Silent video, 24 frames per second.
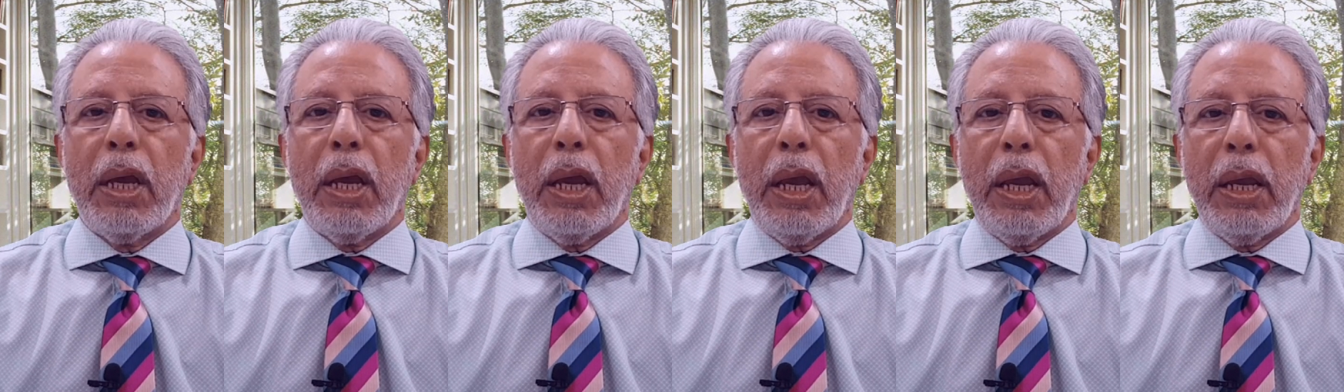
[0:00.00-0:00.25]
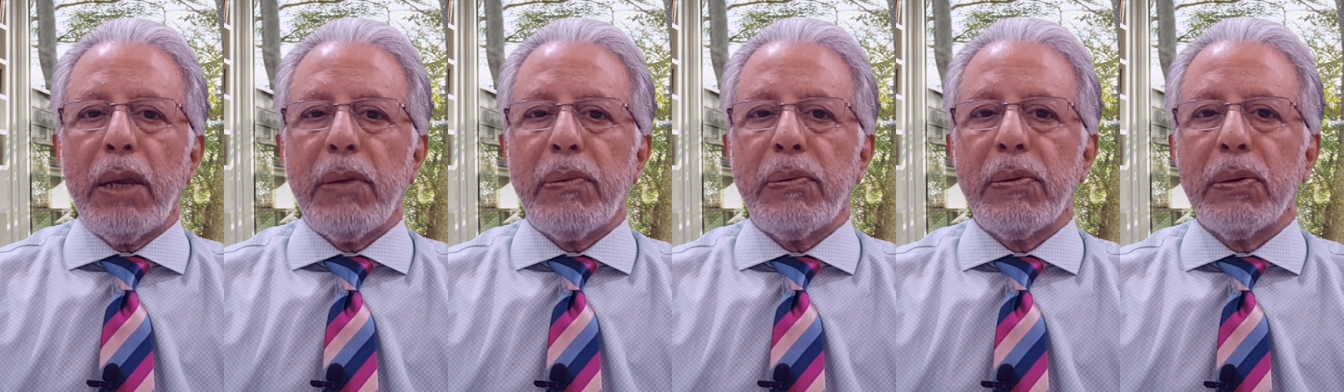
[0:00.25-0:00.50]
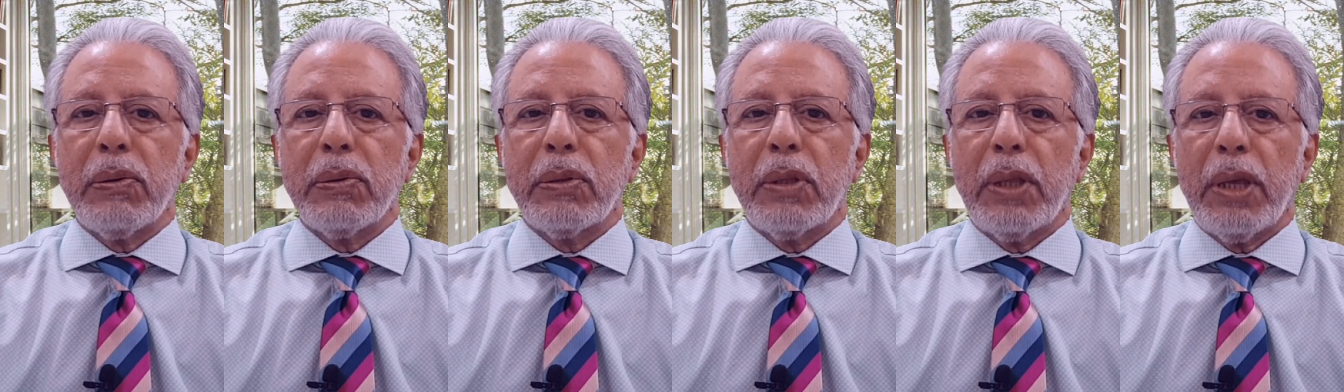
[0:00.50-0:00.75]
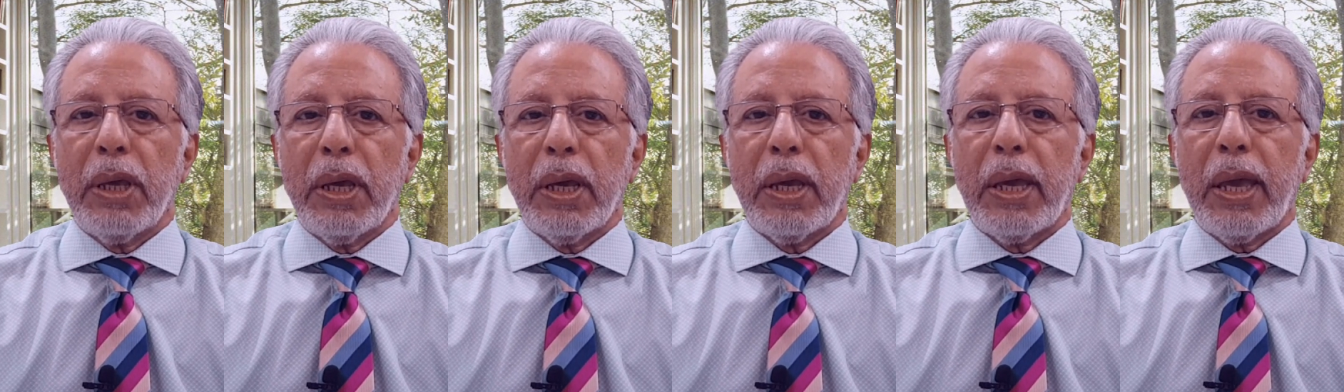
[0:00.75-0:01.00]
If you
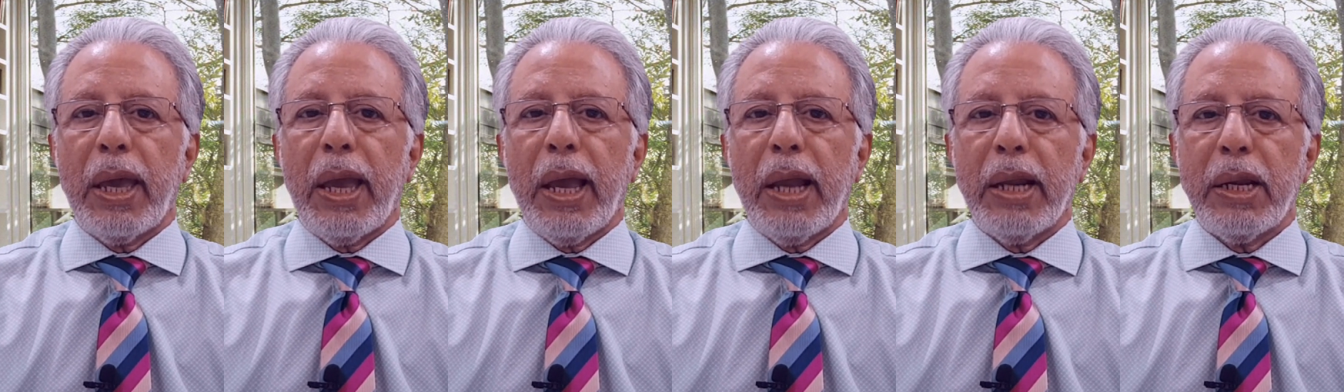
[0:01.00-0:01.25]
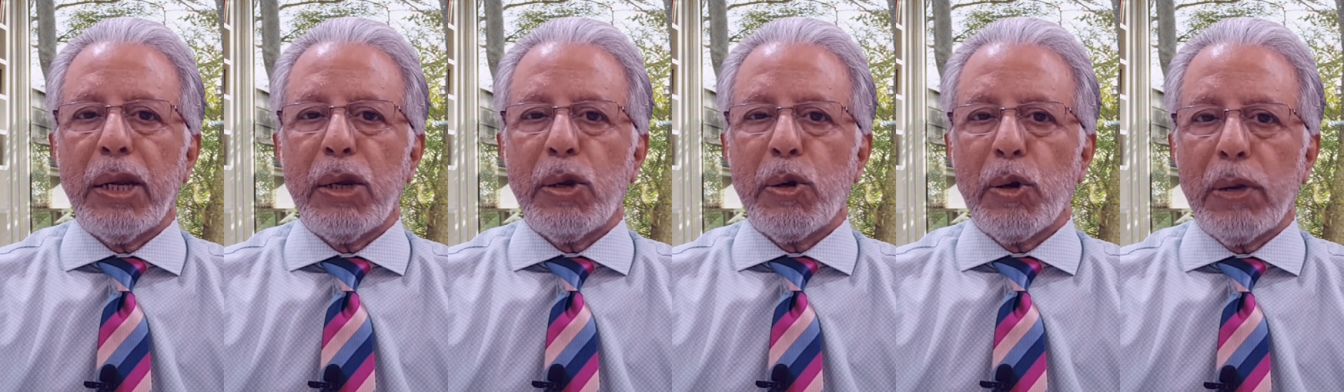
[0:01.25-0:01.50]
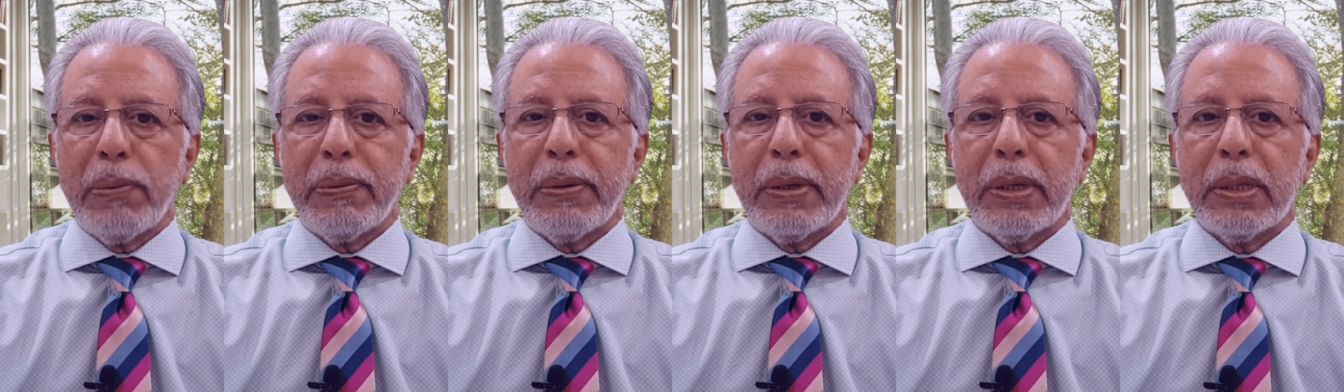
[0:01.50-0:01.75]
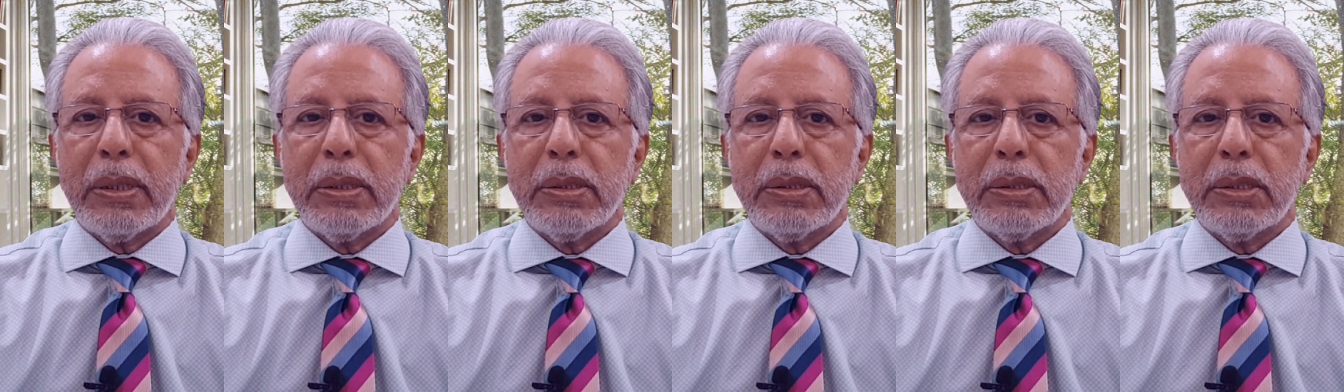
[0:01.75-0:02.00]
think any
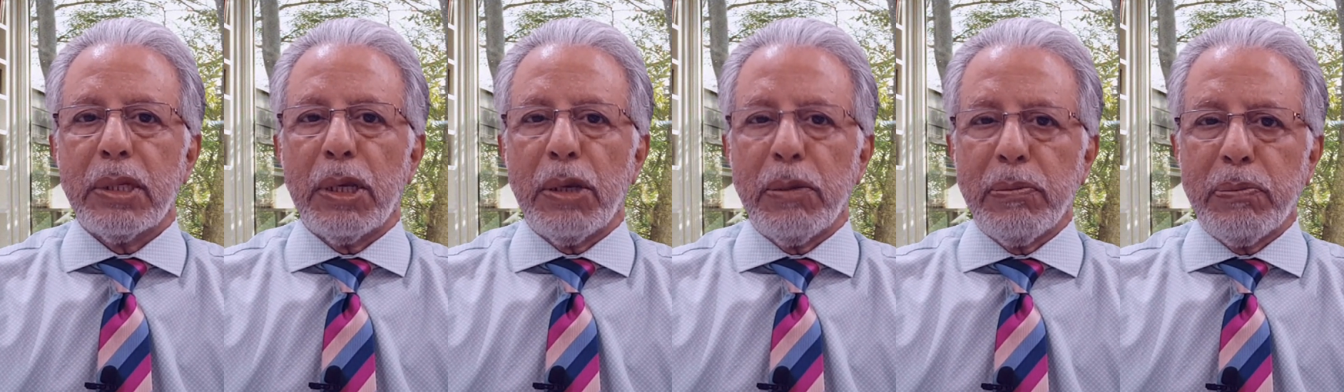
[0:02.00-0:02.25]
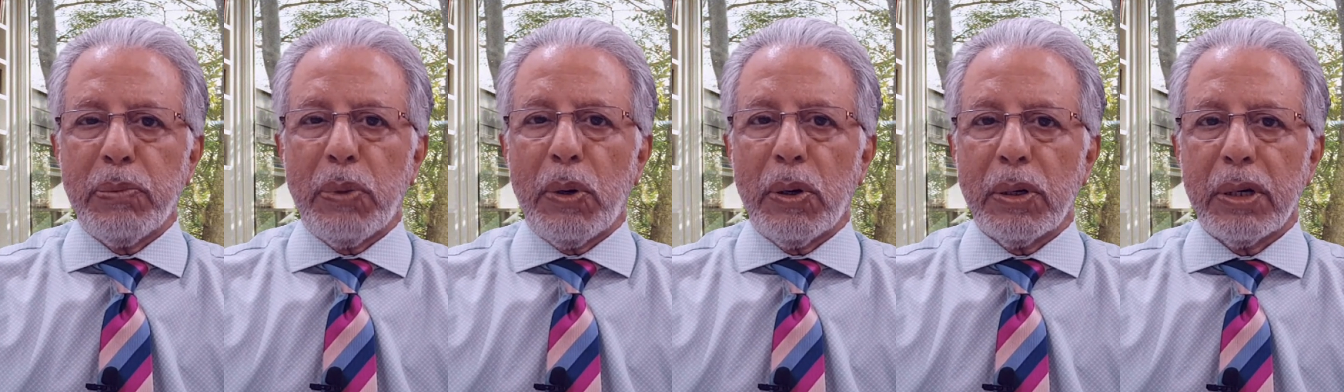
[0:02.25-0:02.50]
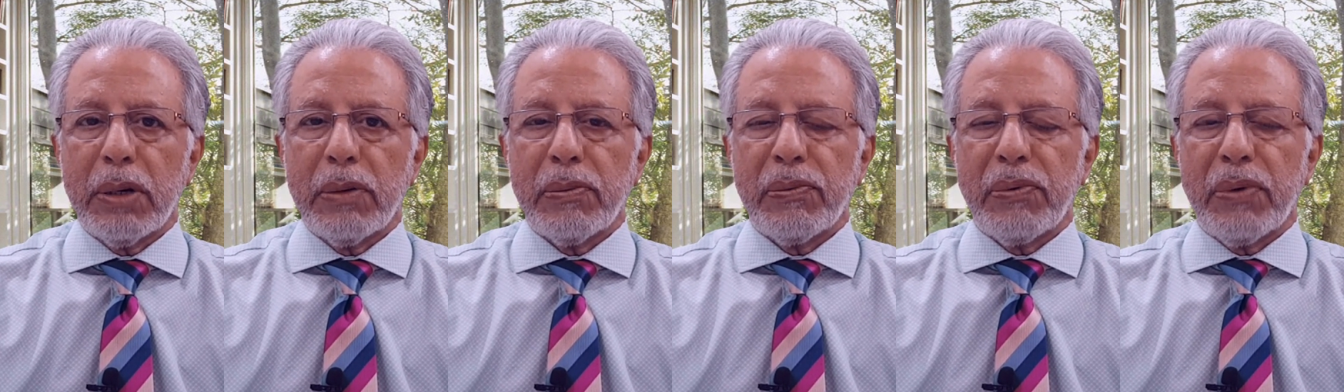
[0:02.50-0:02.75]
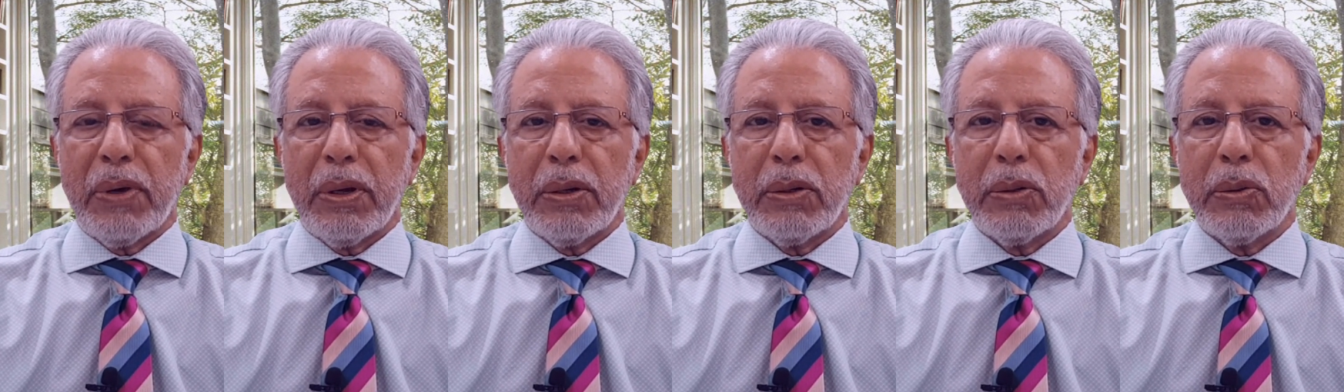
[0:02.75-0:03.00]
topic is important
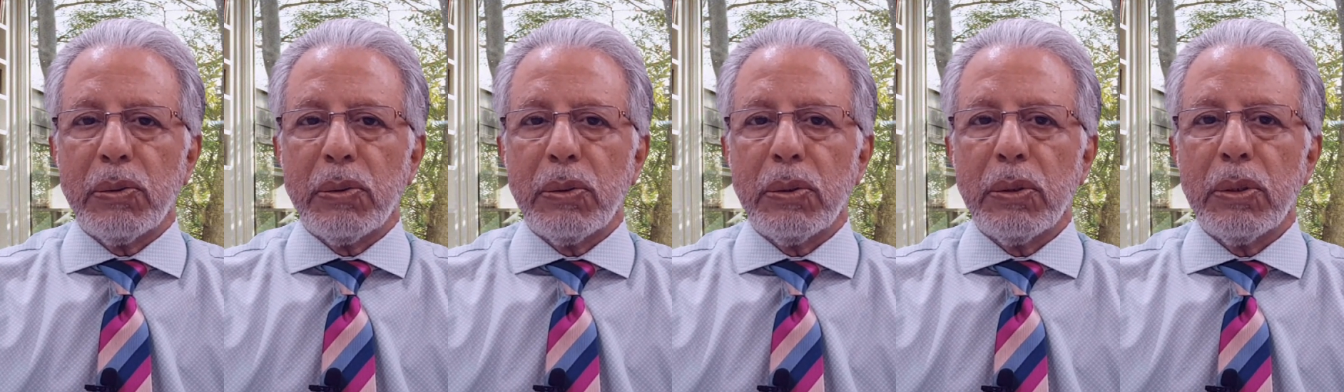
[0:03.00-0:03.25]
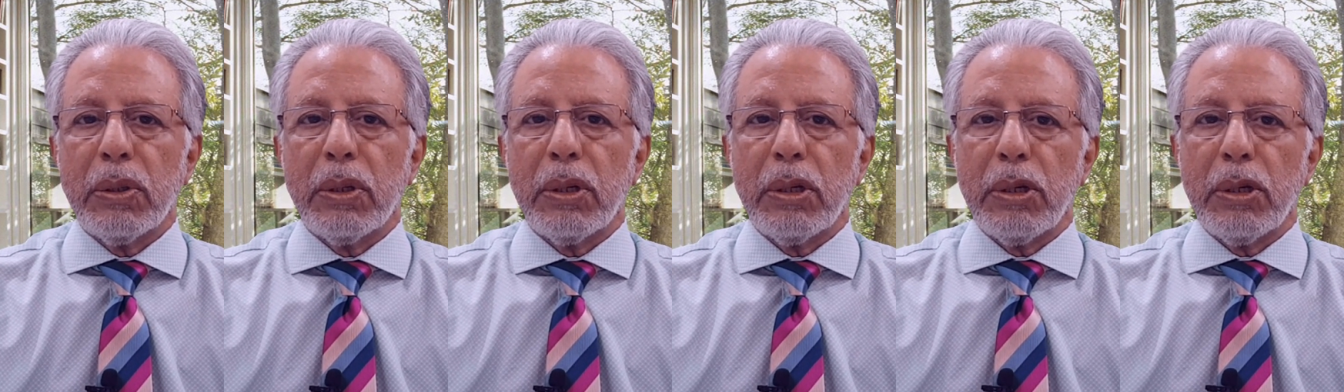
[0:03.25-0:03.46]
for you,